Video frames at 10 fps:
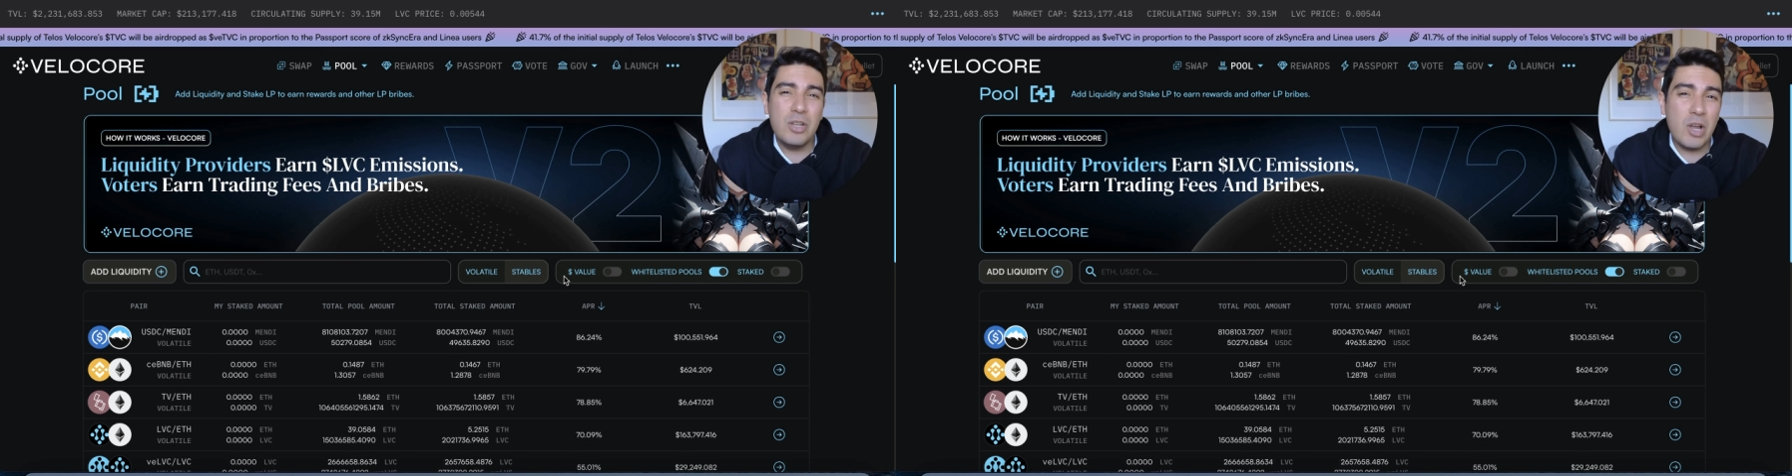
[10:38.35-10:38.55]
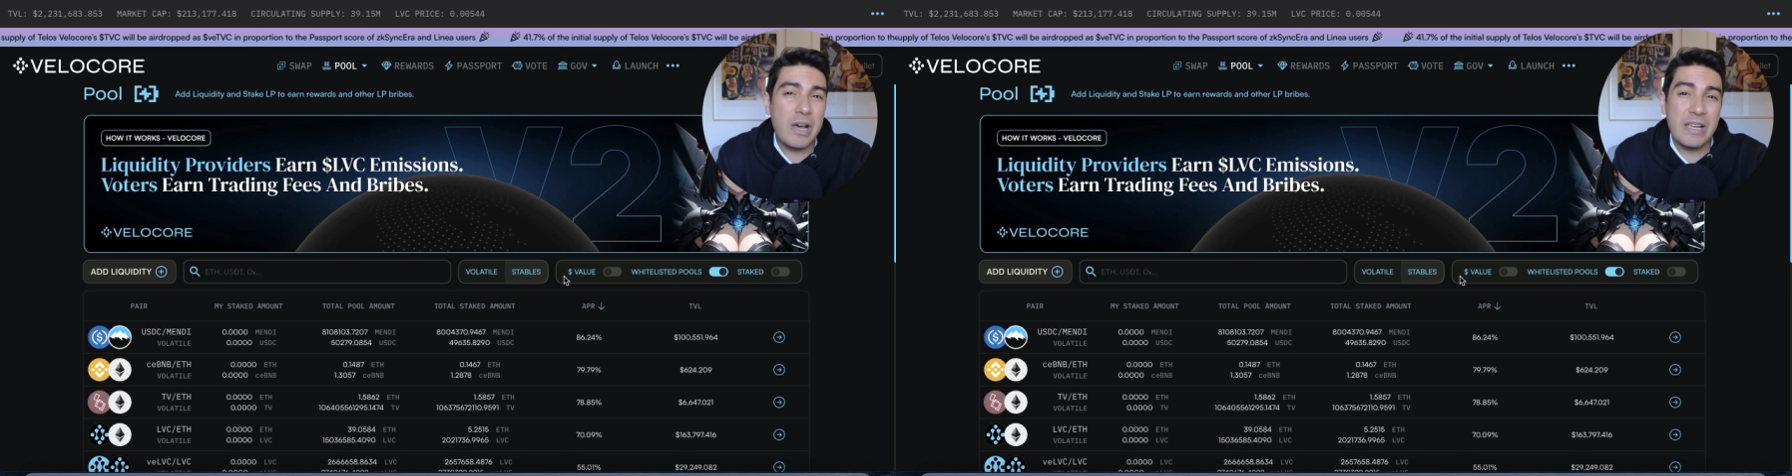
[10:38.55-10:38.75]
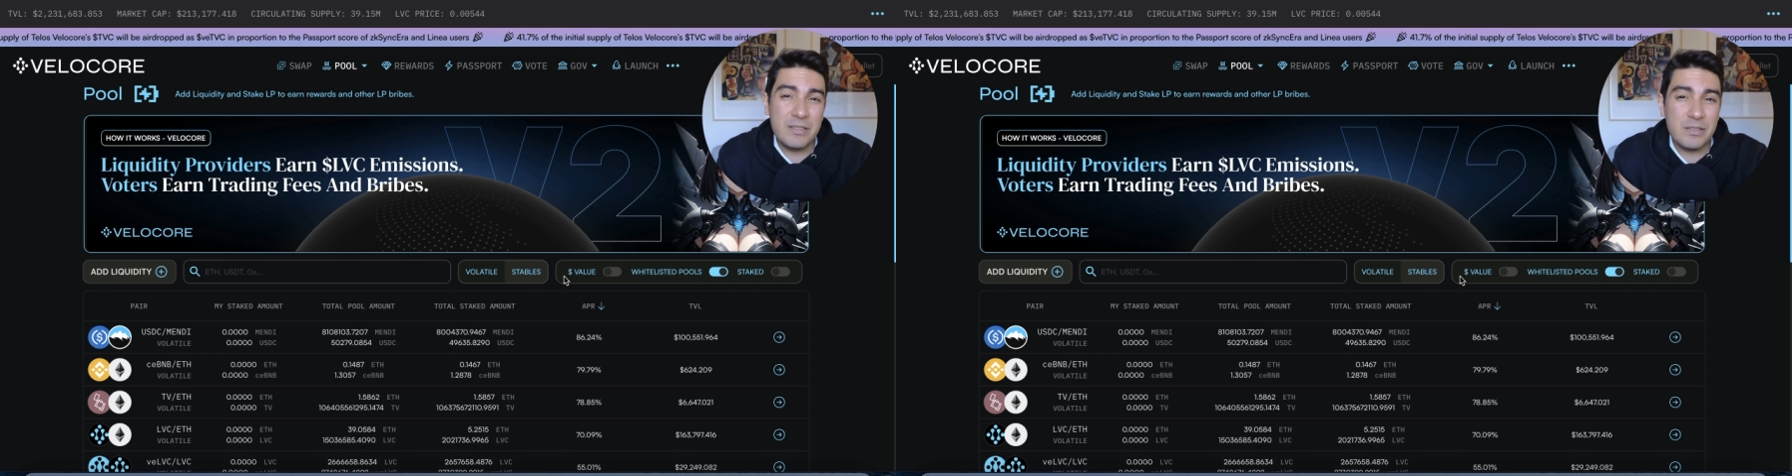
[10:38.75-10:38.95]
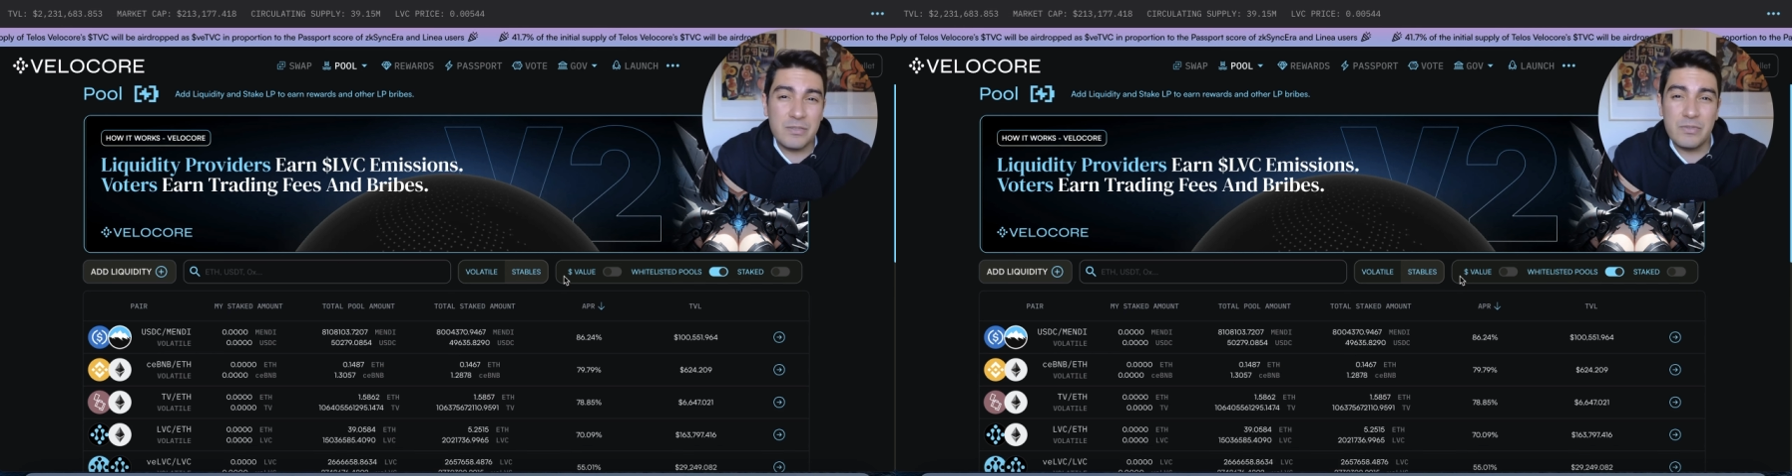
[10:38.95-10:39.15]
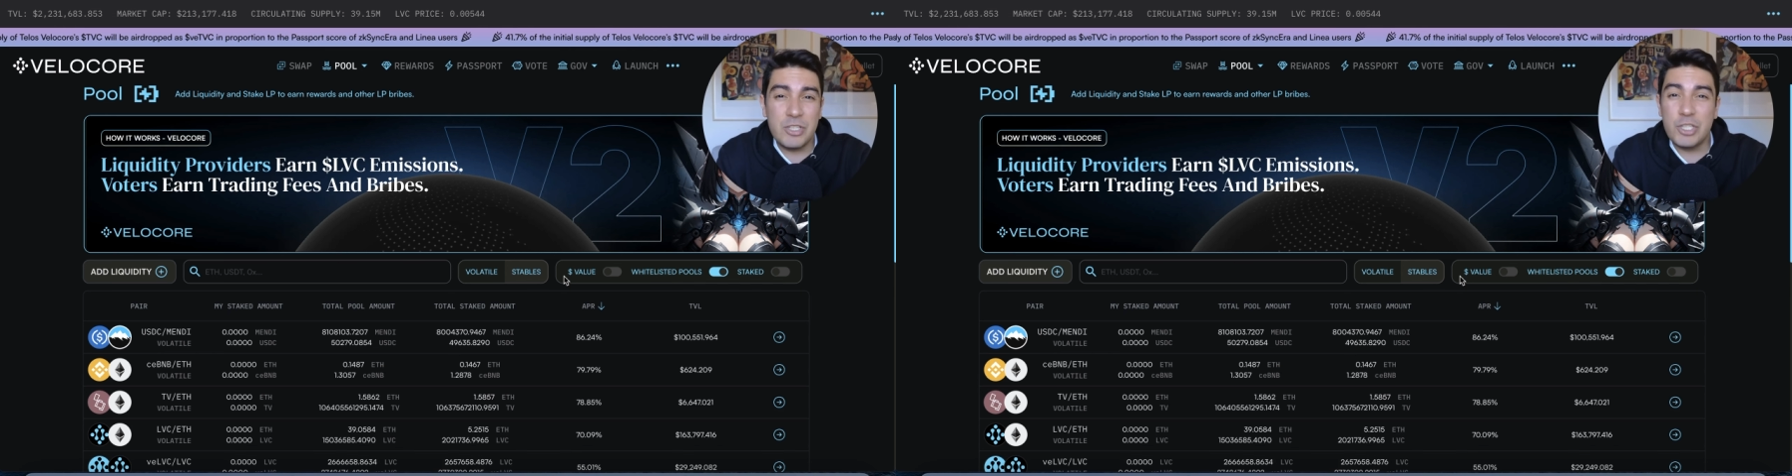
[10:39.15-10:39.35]
nights
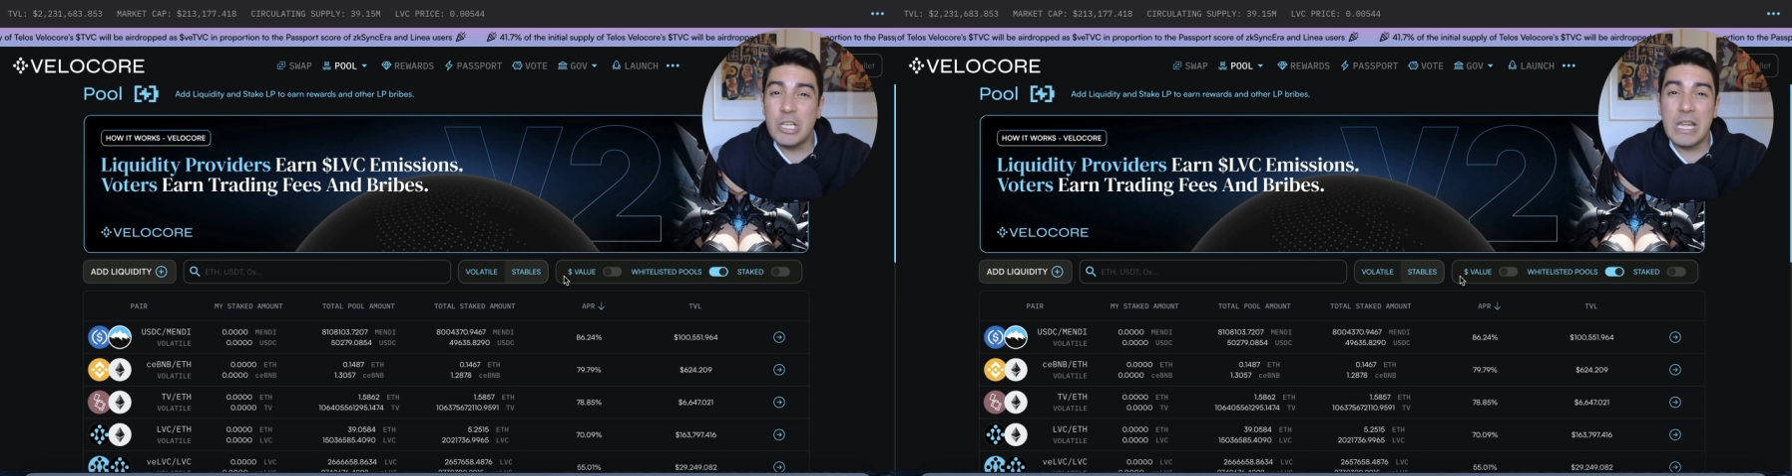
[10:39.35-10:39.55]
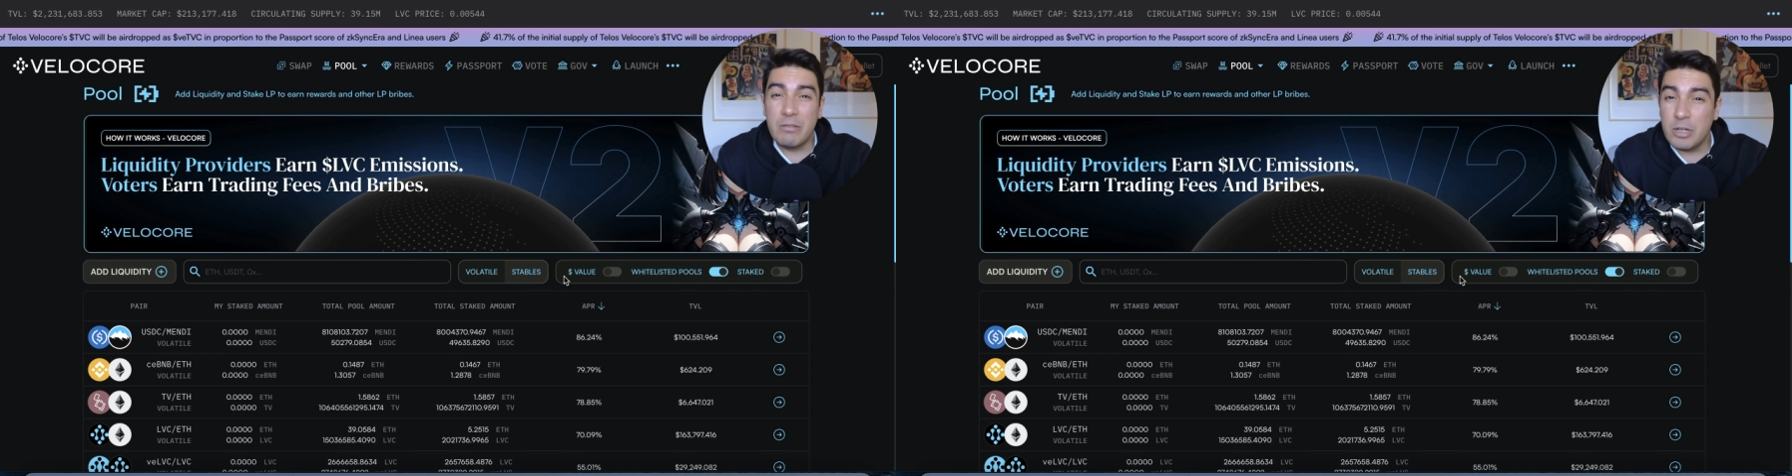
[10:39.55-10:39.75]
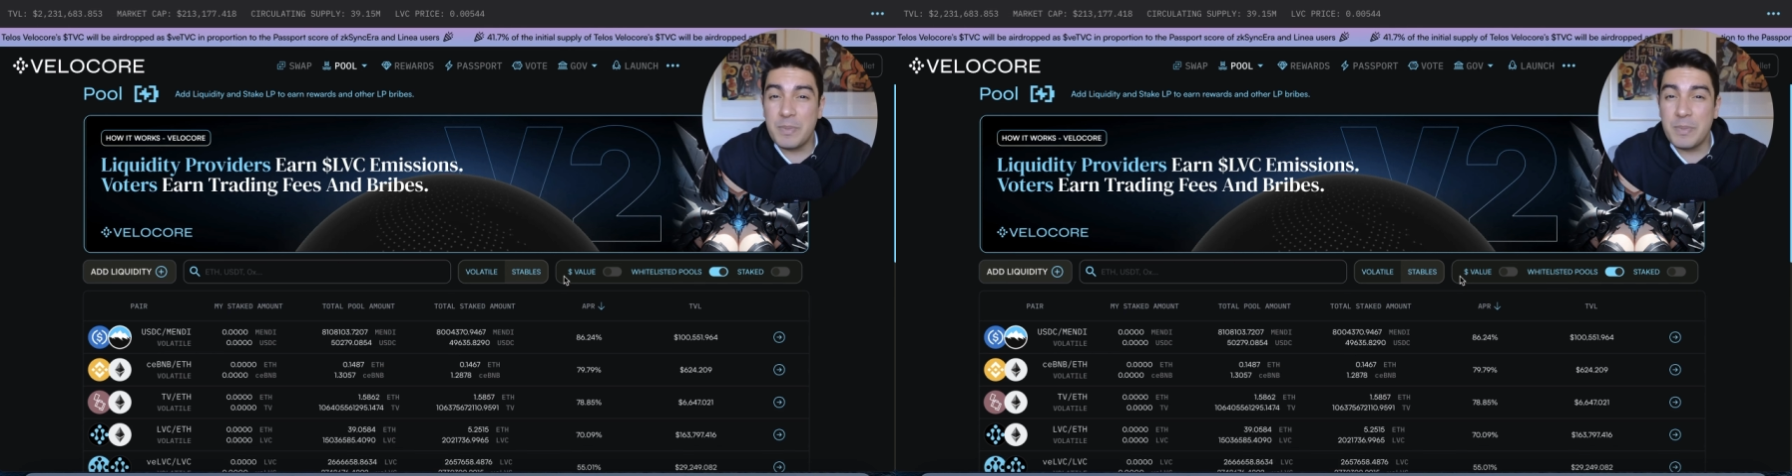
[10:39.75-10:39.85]
of degenerate